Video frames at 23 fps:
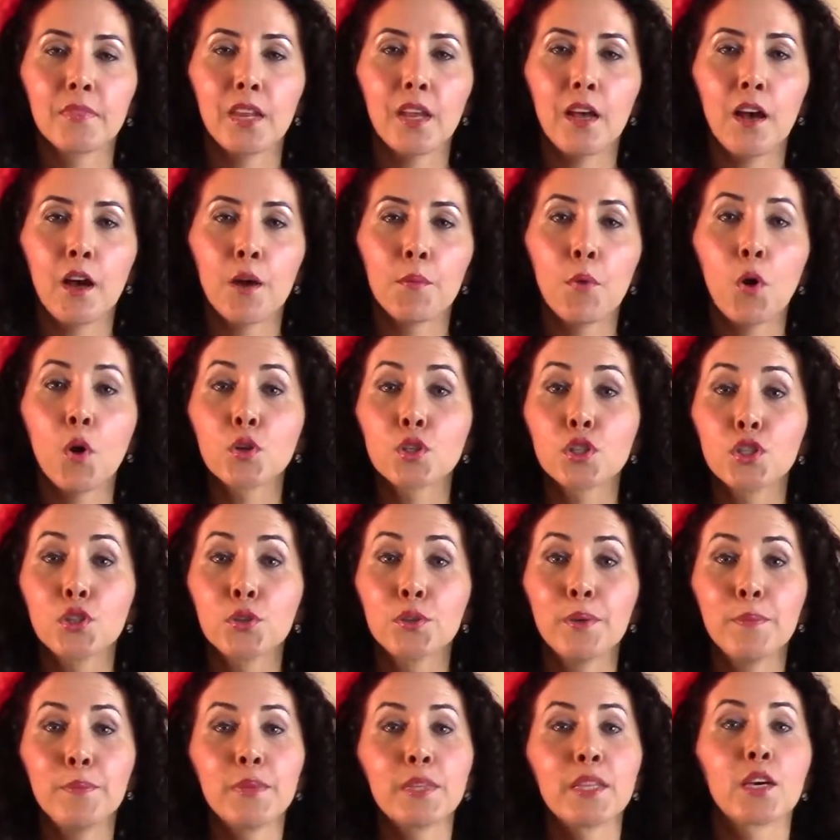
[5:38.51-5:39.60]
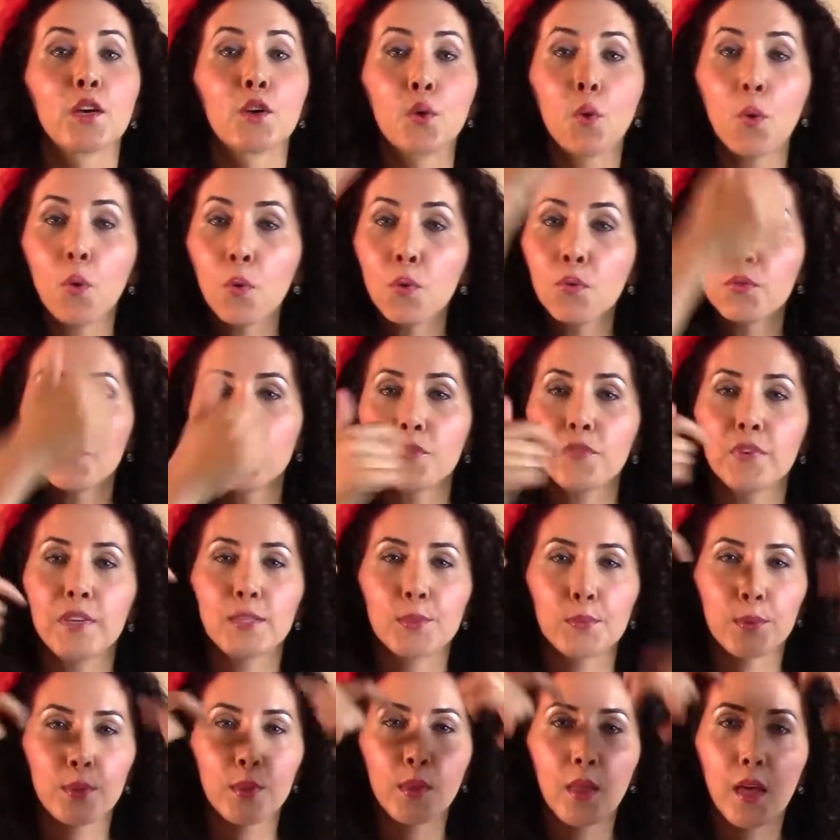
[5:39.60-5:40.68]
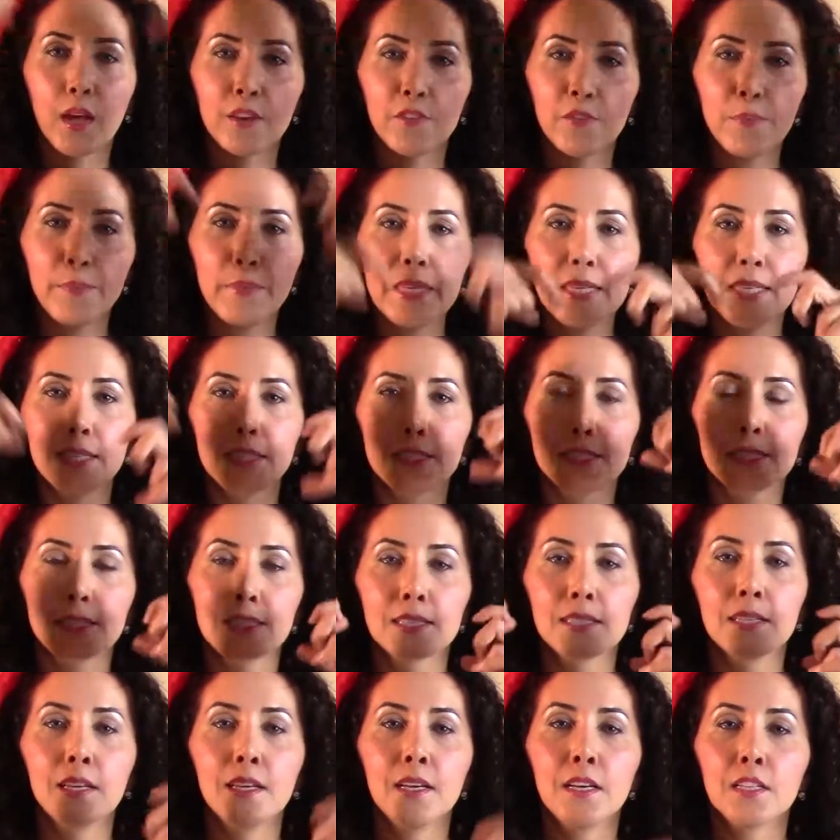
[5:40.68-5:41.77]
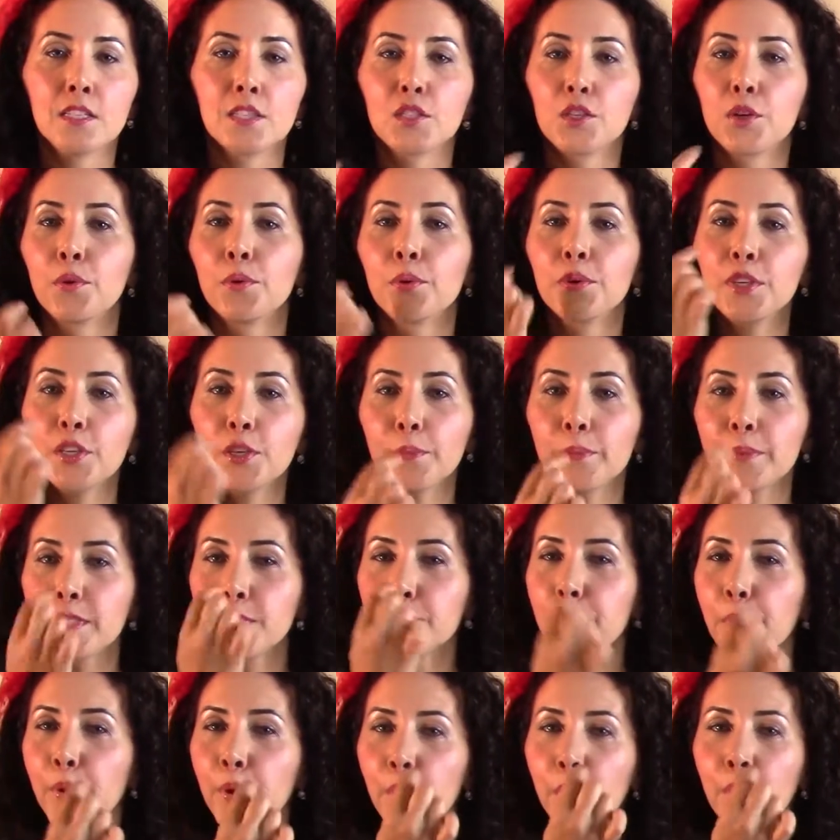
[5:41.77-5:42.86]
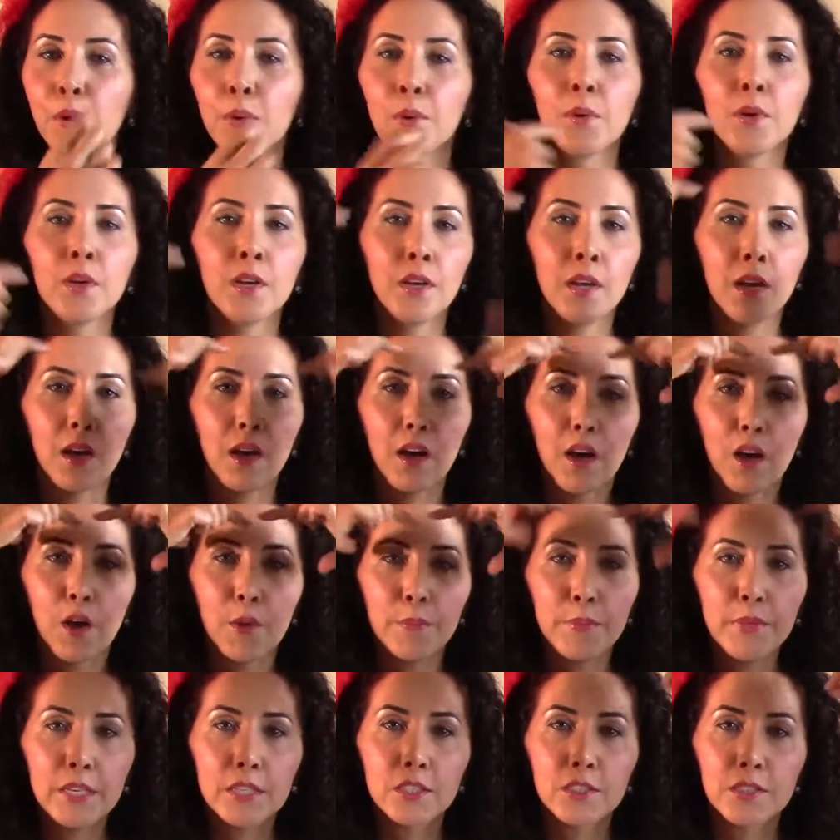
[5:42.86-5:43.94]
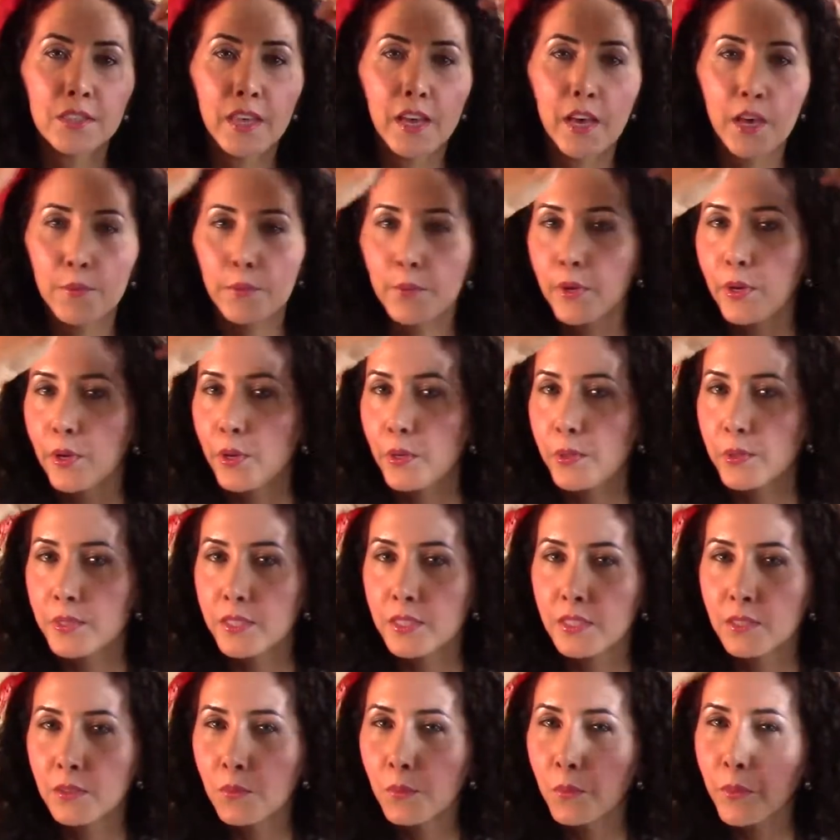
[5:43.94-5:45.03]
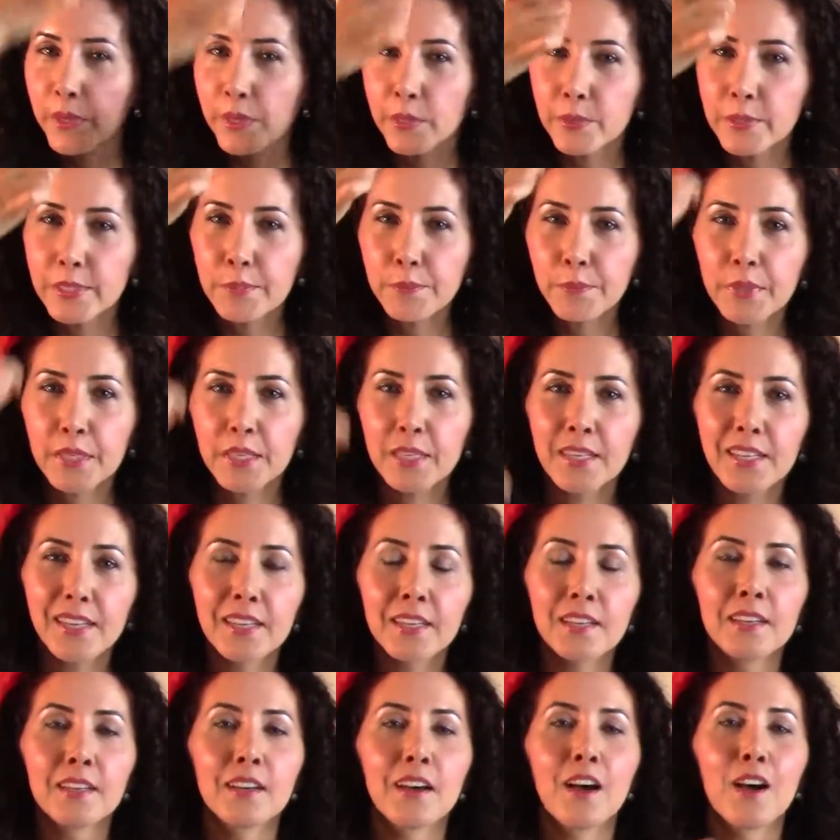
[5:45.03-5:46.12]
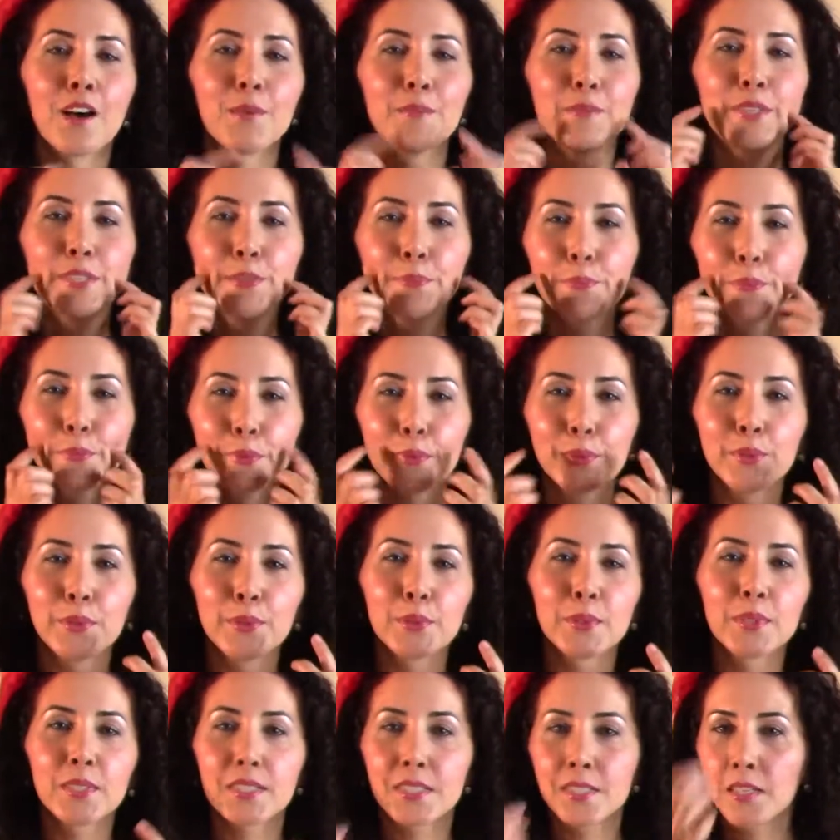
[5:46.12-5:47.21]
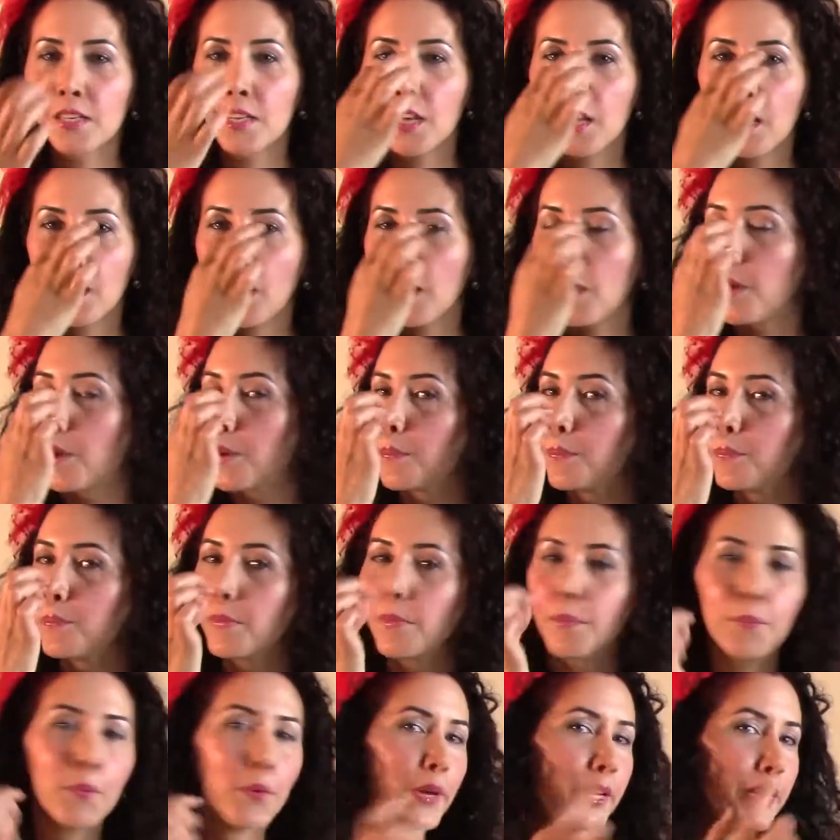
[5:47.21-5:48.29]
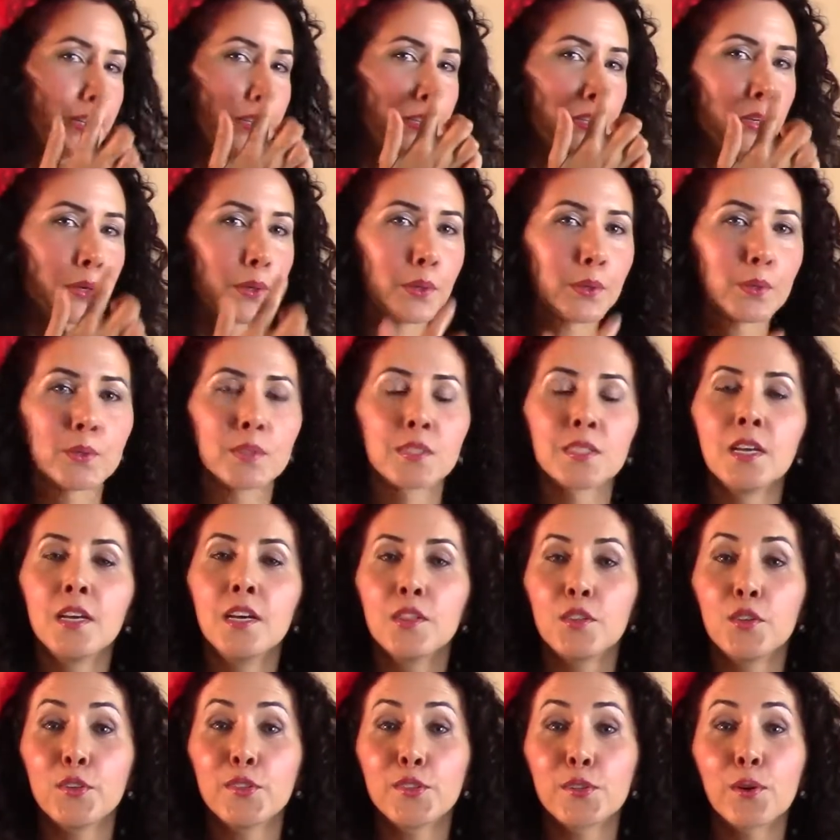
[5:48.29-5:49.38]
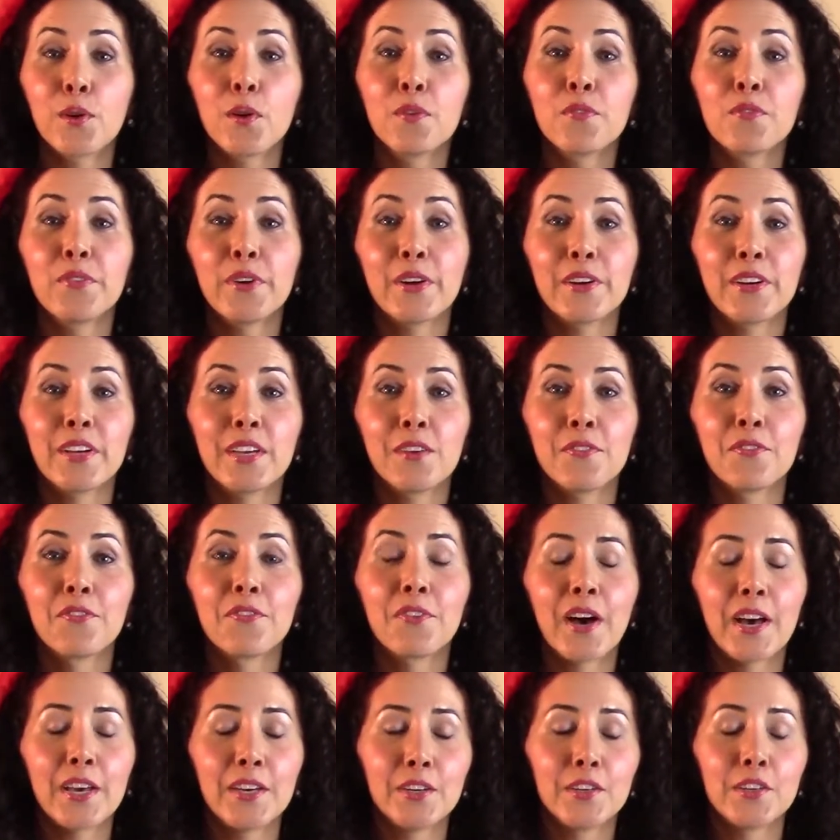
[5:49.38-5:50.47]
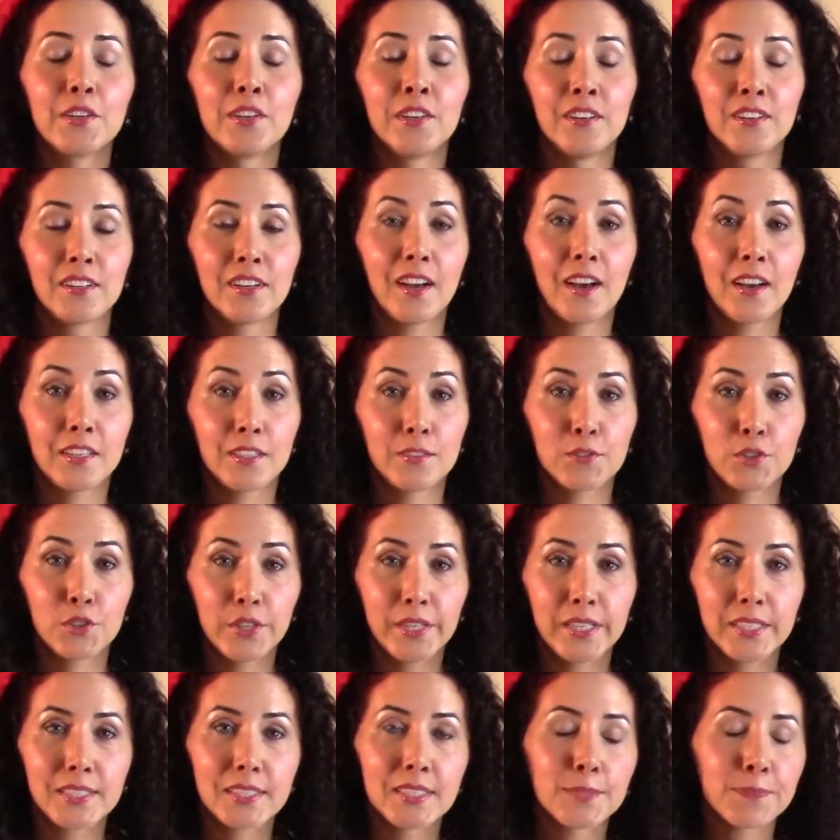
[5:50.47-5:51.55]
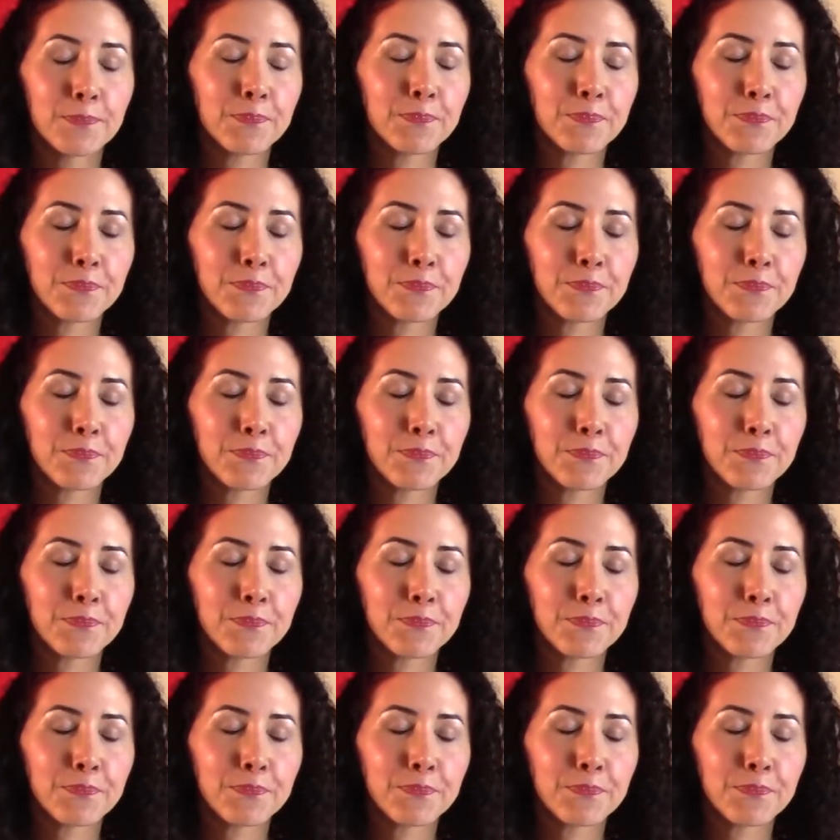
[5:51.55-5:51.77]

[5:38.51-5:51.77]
Also, it can be like an oval face with a lot of peaks. So Cupid's bow, peaks on the eyebrows, widow's peak, dimples, pointed nose. Those are all very fire kind of traits.